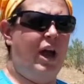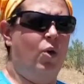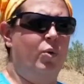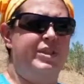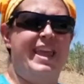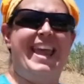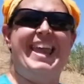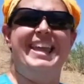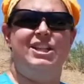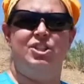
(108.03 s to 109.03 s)
what the
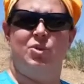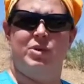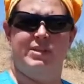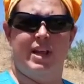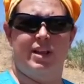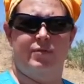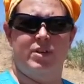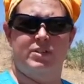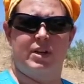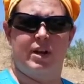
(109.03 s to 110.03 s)
age was like of
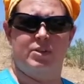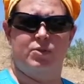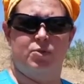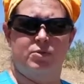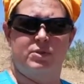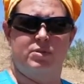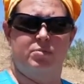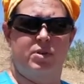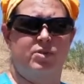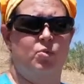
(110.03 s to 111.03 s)
these dinosaurs,
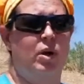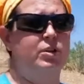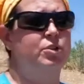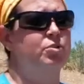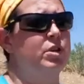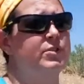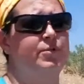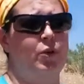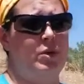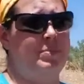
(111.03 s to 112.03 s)
because Walter is
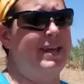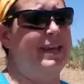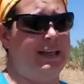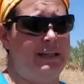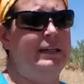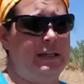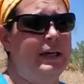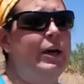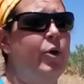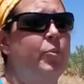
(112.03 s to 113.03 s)
very big,
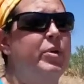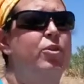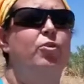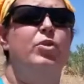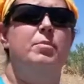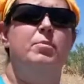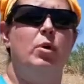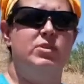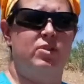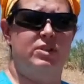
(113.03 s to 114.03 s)
bigger than
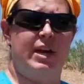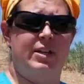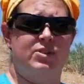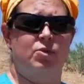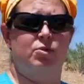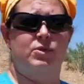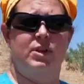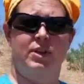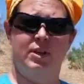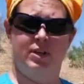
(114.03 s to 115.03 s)
most of the dinosaurs
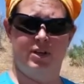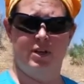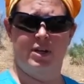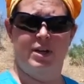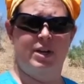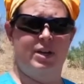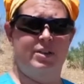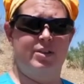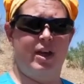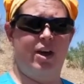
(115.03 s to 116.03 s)

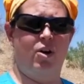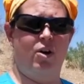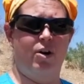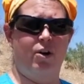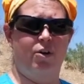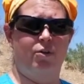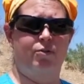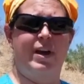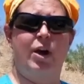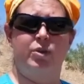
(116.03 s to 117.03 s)
that are
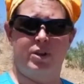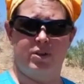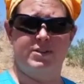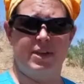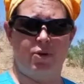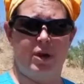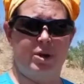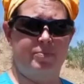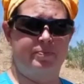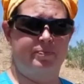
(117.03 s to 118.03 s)
found in this
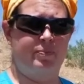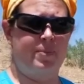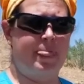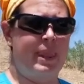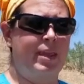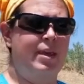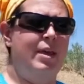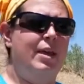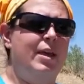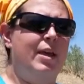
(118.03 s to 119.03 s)
area.
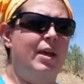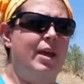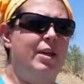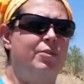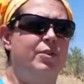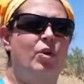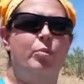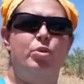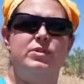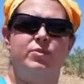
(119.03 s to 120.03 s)
And figure out
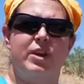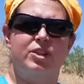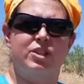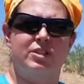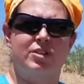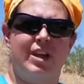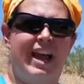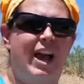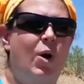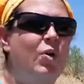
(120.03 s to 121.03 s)
preservation.
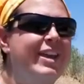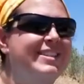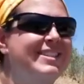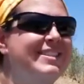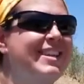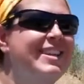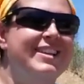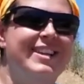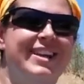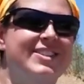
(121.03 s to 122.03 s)
How can
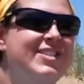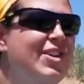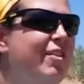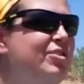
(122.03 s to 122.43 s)
skin and soft